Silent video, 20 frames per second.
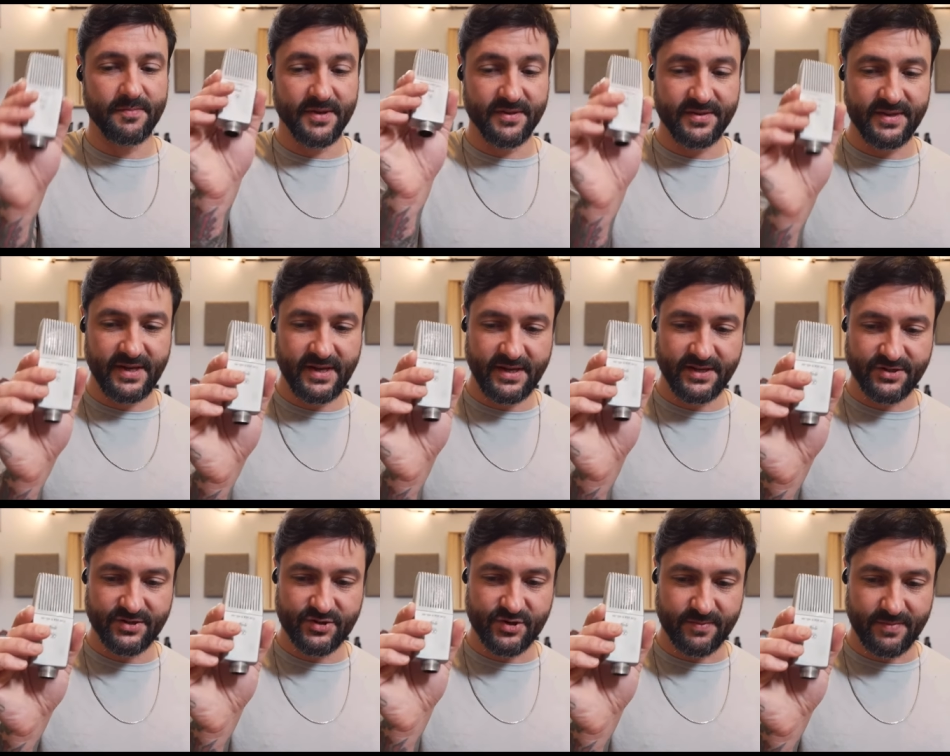But
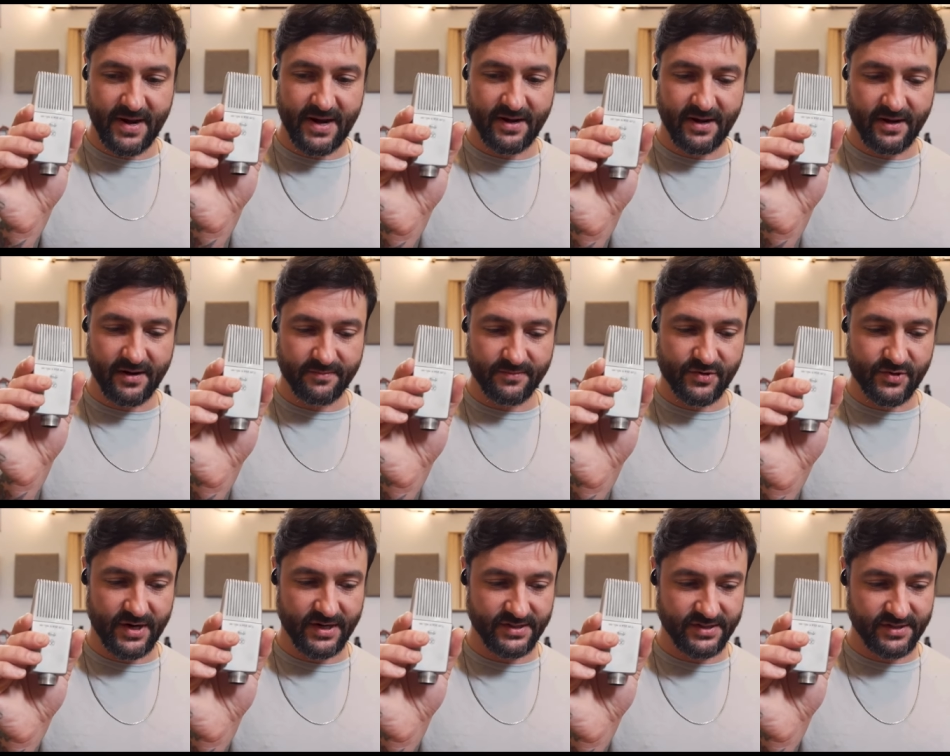these germanium
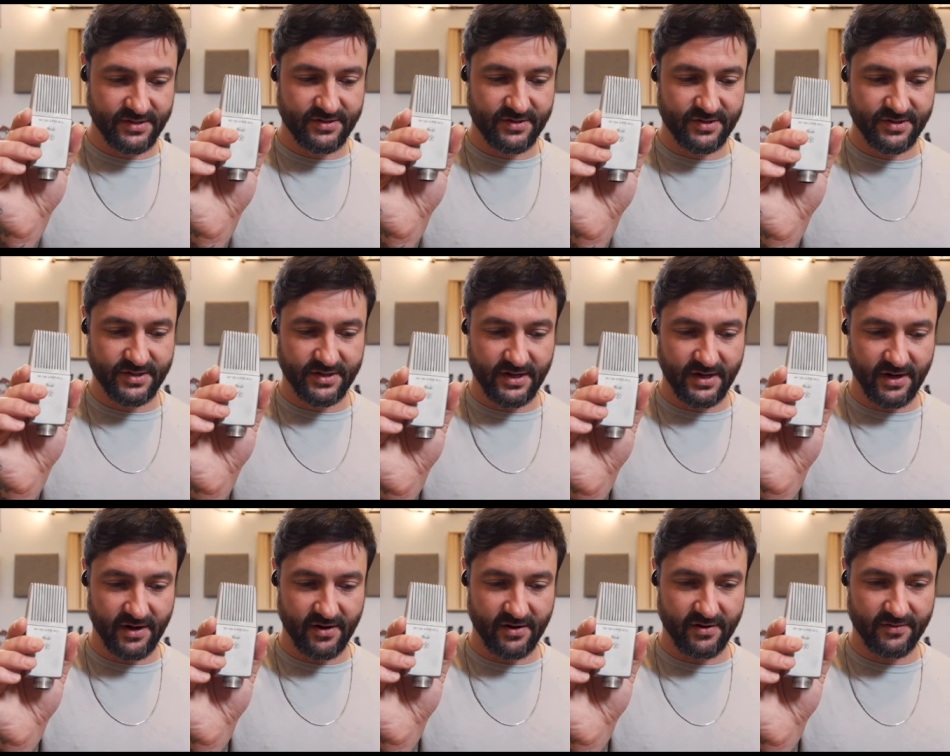transistors in
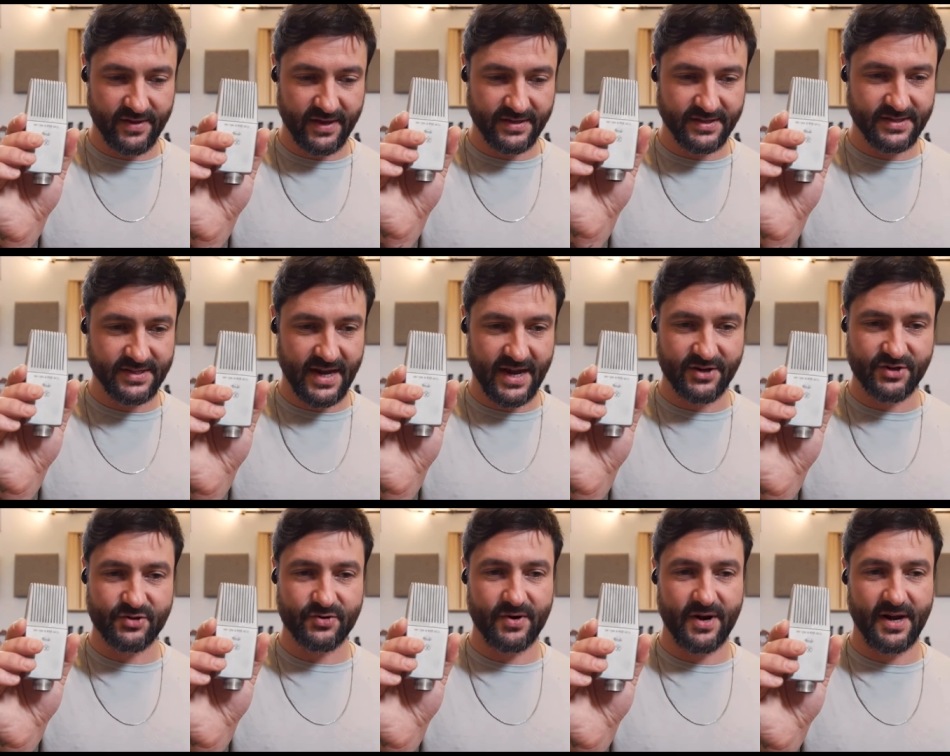here, they
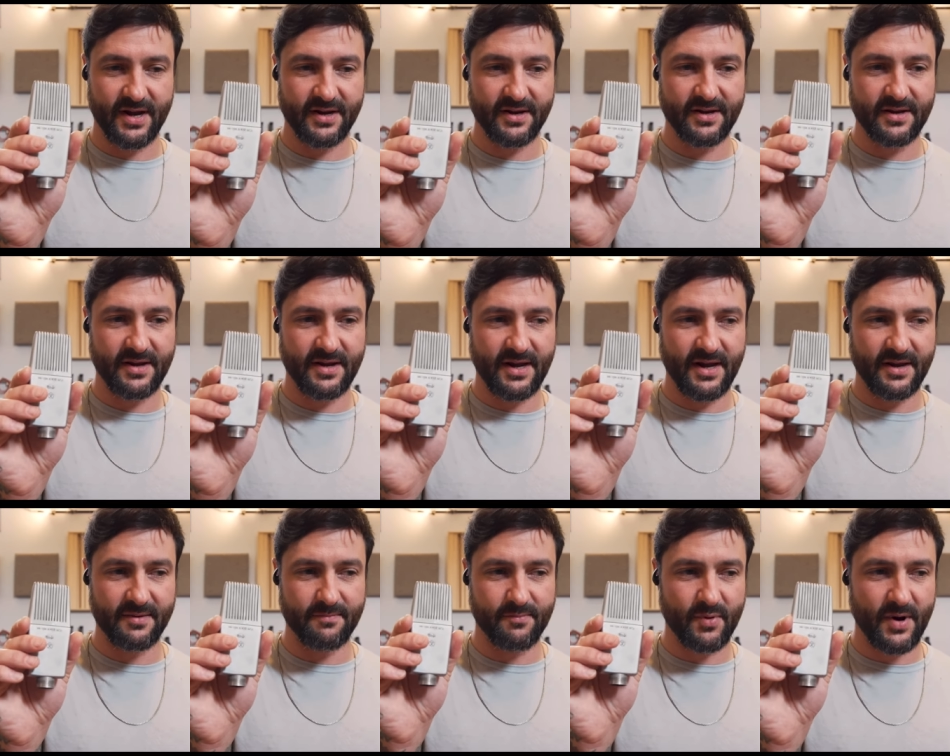saturate
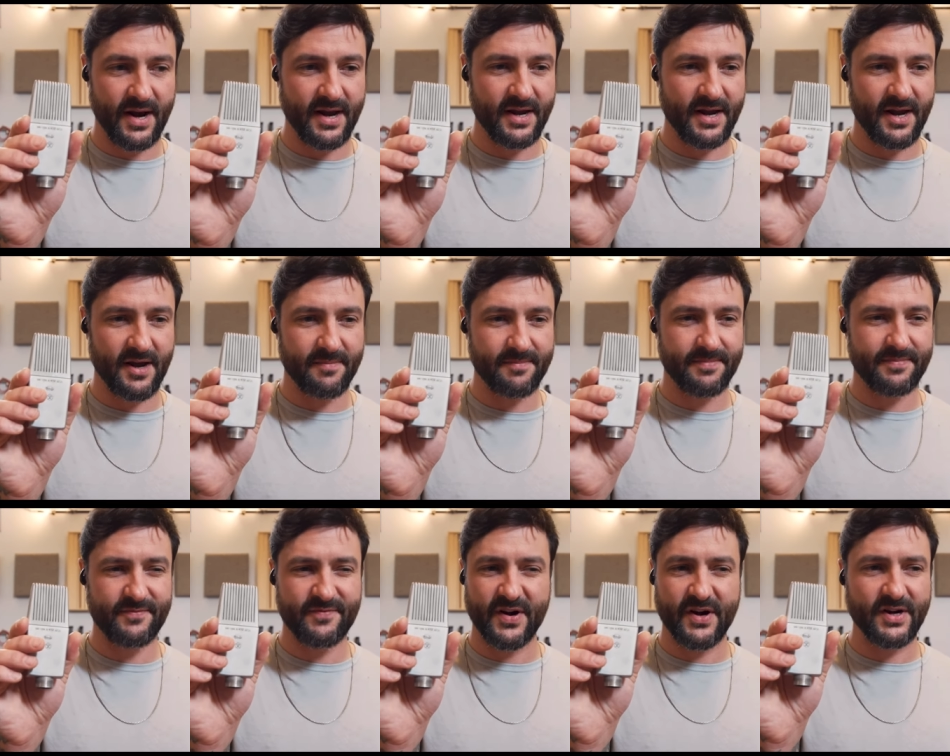and break up
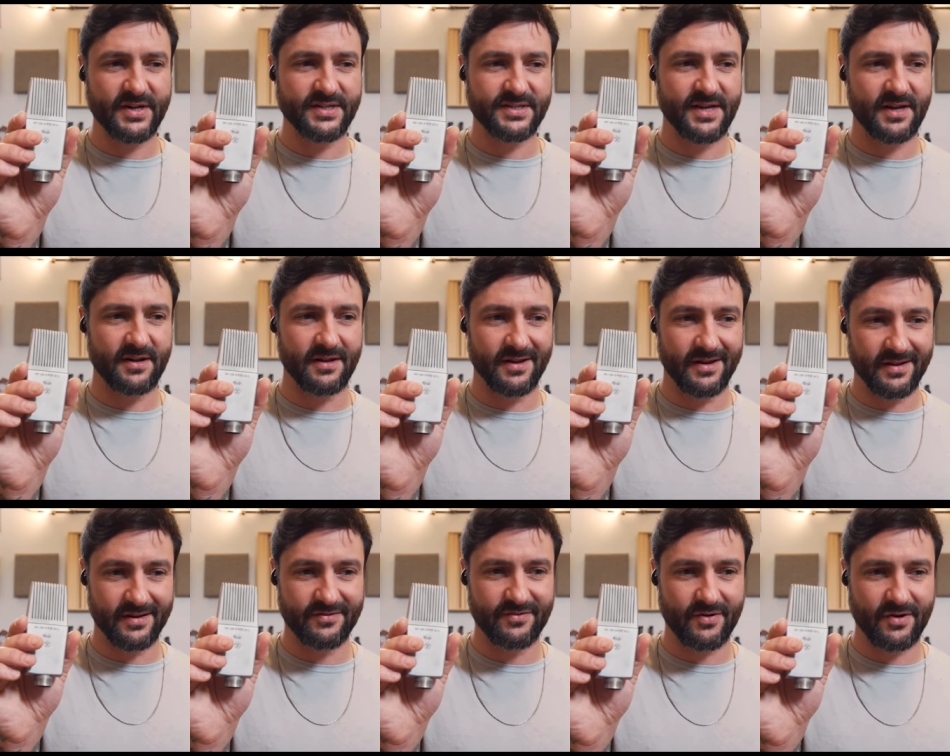very
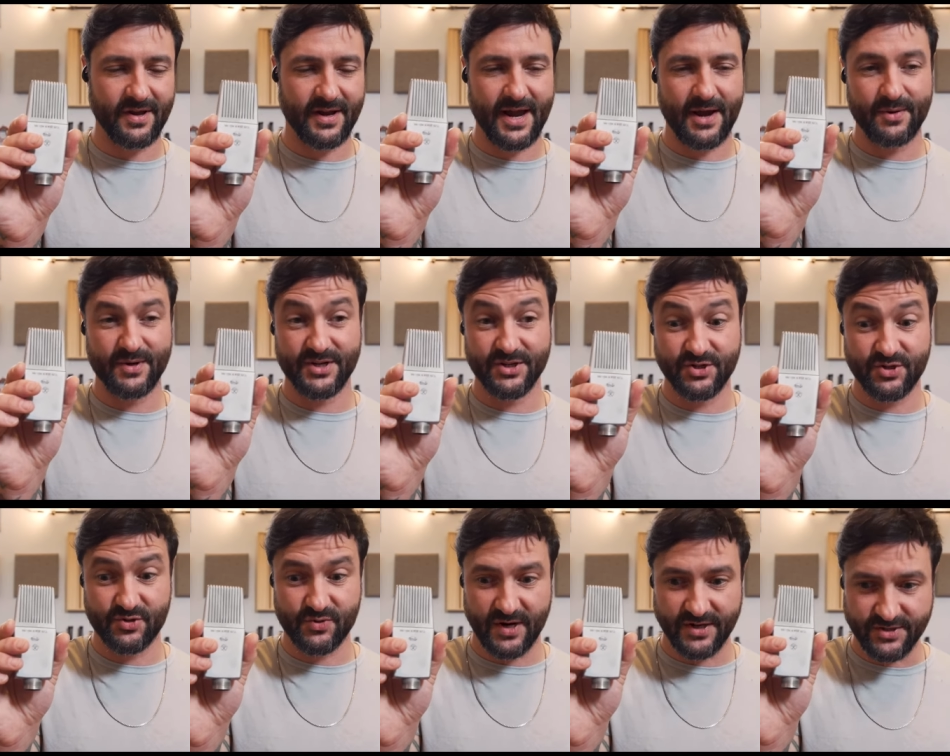subtly, sort of like how a
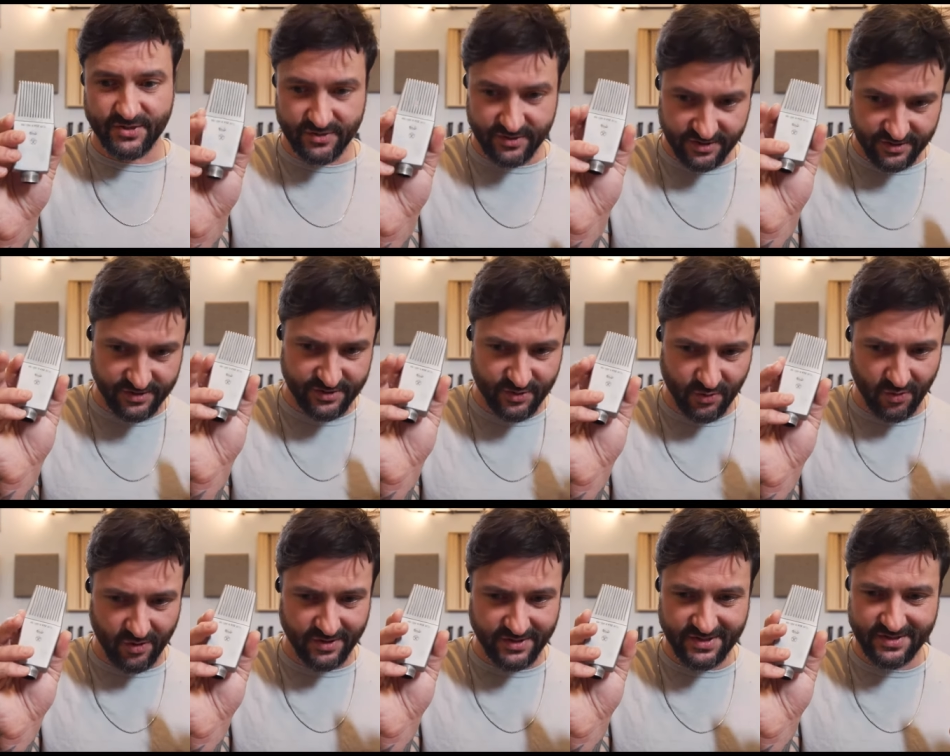distressor
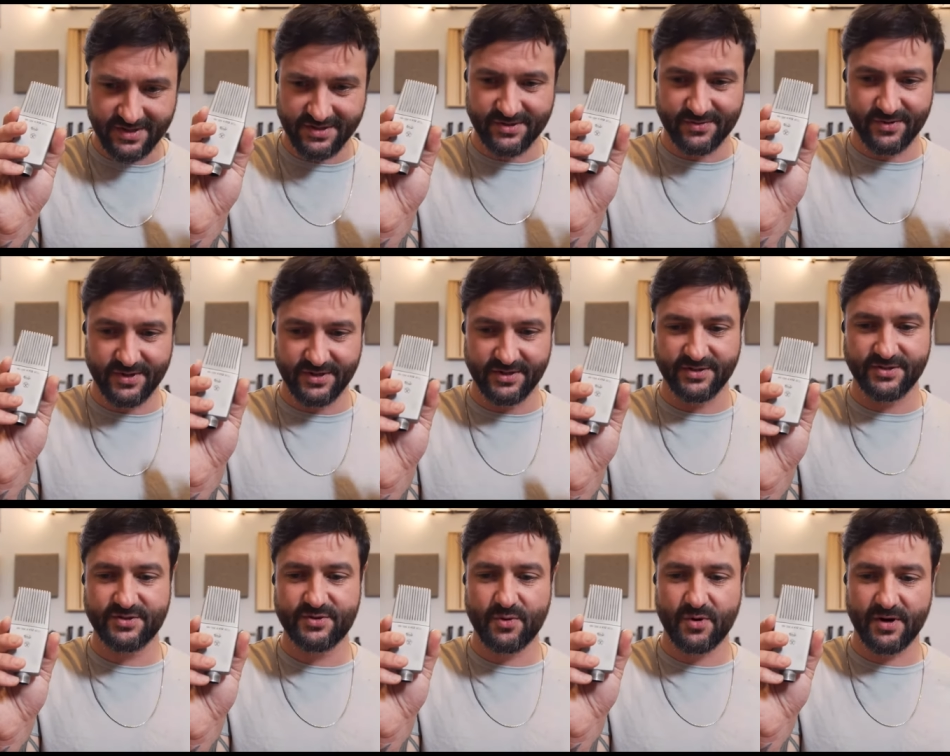distorts. It doesn't really
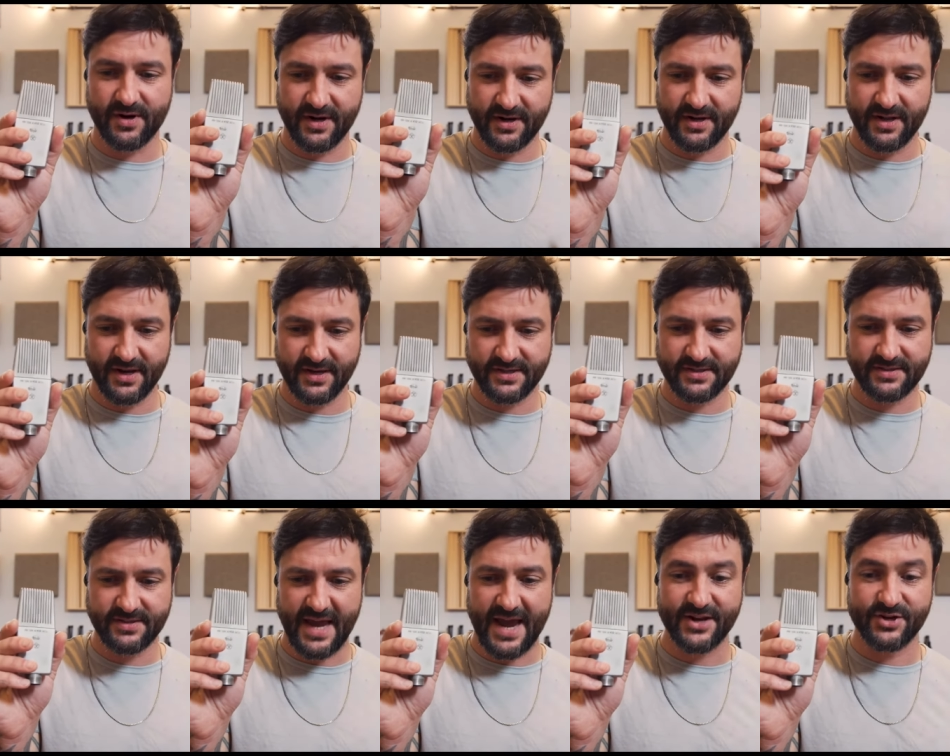distort, it like
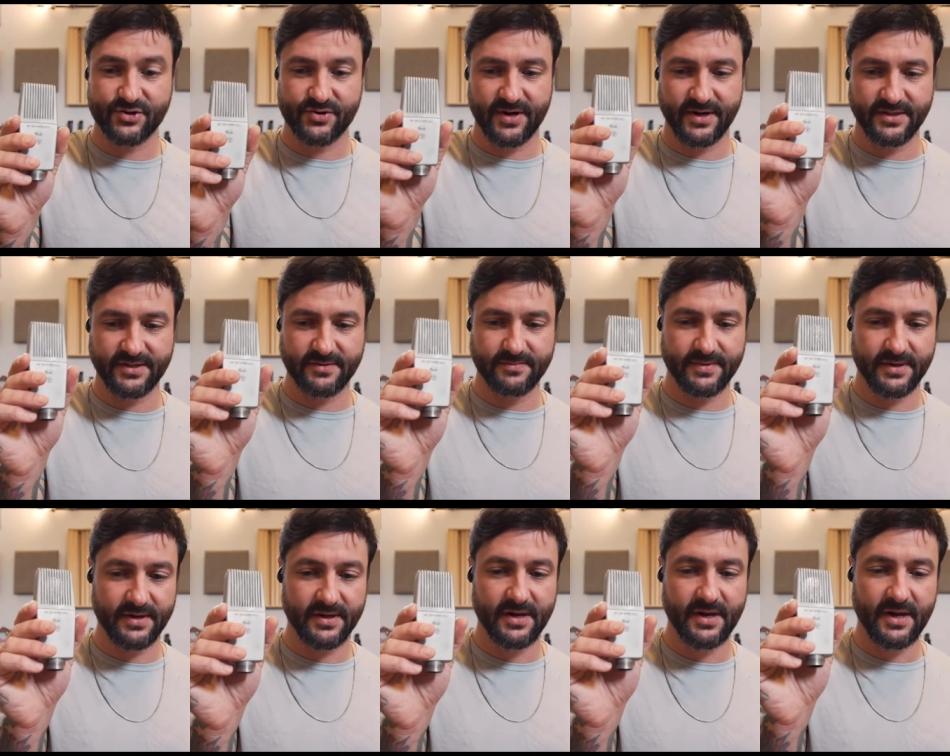saturates a
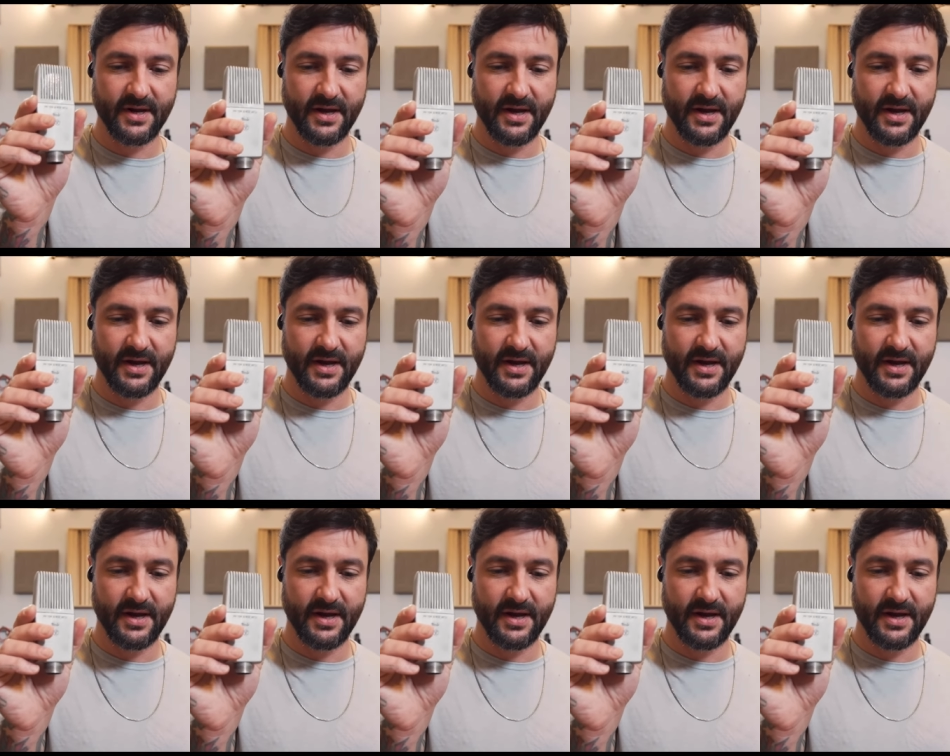bit.